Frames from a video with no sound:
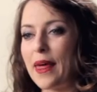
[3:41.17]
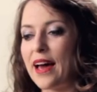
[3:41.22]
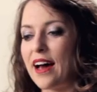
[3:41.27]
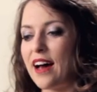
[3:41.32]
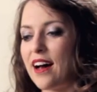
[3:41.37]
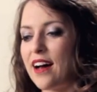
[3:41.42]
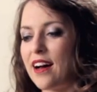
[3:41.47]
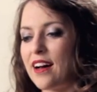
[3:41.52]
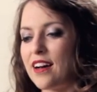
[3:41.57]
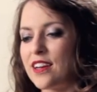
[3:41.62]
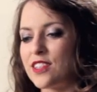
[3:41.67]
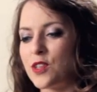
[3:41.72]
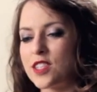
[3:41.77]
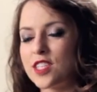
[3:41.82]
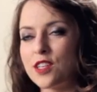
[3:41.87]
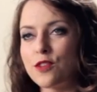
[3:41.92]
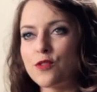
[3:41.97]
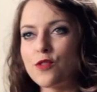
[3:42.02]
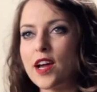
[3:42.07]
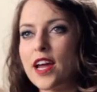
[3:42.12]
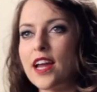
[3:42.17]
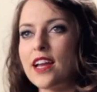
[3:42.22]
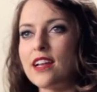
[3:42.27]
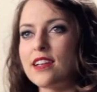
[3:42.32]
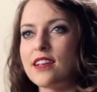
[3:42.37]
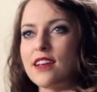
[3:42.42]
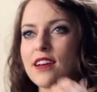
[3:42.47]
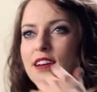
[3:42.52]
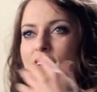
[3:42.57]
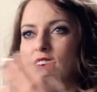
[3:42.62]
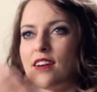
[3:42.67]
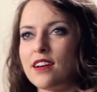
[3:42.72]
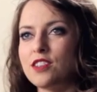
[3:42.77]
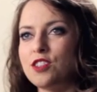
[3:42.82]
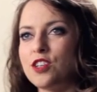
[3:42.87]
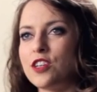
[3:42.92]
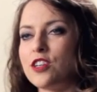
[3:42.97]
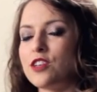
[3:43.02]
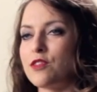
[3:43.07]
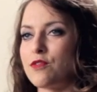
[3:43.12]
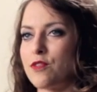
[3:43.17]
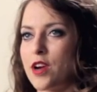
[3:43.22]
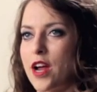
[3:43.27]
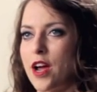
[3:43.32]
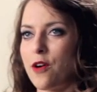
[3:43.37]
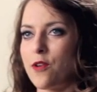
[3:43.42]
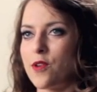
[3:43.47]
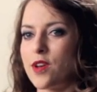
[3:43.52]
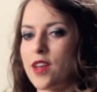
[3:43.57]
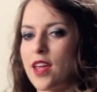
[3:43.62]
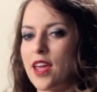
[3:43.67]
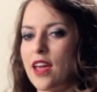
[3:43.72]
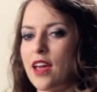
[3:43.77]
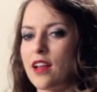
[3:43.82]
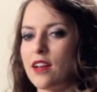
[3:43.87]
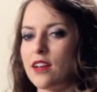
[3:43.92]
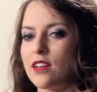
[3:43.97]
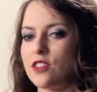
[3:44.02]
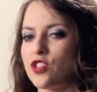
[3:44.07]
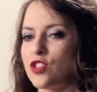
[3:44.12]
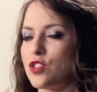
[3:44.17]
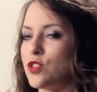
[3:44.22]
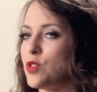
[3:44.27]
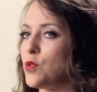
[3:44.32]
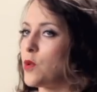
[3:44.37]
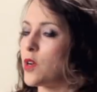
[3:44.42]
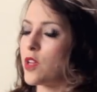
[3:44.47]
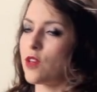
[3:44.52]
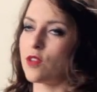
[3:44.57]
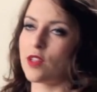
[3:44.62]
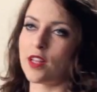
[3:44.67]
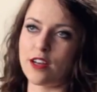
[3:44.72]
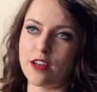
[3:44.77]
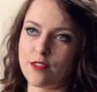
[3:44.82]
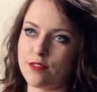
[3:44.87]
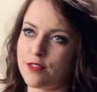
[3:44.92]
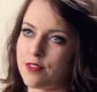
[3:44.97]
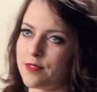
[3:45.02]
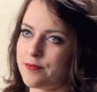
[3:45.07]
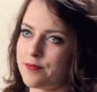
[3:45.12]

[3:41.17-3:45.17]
uh, so it's a great uh, turnaround and just do what you love